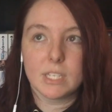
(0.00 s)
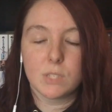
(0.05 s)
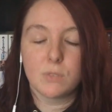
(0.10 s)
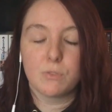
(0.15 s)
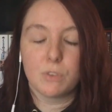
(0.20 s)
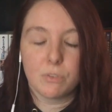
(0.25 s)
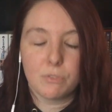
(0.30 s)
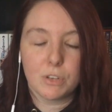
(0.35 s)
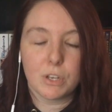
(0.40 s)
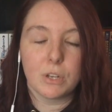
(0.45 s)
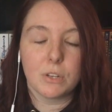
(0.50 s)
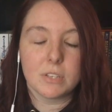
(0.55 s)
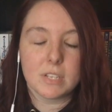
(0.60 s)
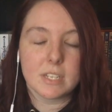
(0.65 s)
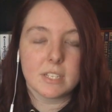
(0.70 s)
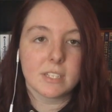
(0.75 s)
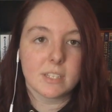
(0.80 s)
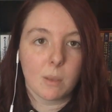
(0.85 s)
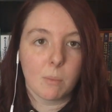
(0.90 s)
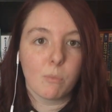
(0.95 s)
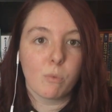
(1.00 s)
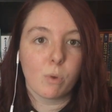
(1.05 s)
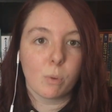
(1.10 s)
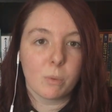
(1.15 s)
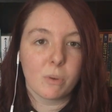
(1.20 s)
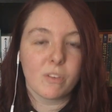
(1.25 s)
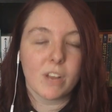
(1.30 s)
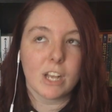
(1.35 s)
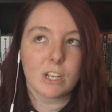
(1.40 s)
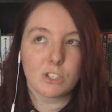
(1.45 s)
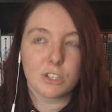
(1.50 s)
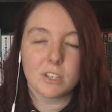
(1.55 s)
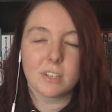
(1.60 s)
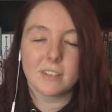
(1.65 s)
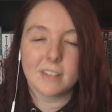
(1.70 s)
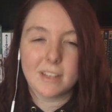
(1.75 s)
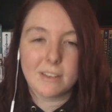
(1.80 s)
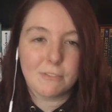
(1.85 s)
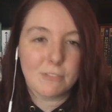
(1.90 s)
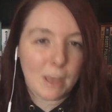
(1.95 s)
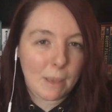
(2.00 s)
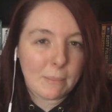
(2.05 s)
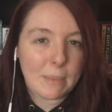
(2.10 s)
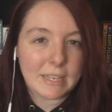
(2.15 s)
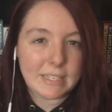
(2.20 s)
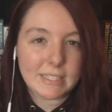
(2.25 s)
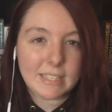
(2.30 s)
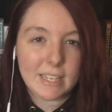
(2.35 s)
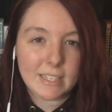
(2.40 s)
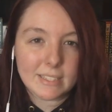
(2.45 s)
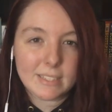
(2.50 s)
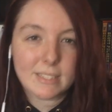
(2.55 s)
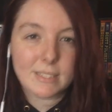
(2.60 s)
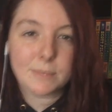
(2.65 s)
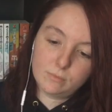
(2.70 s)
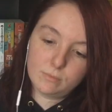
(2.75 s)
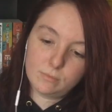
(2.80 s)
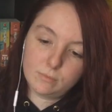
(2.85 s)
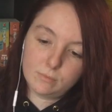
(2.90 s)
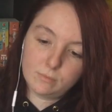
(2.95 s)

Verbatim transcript: is fulfilled in some form or fashion, if that makes sense. So,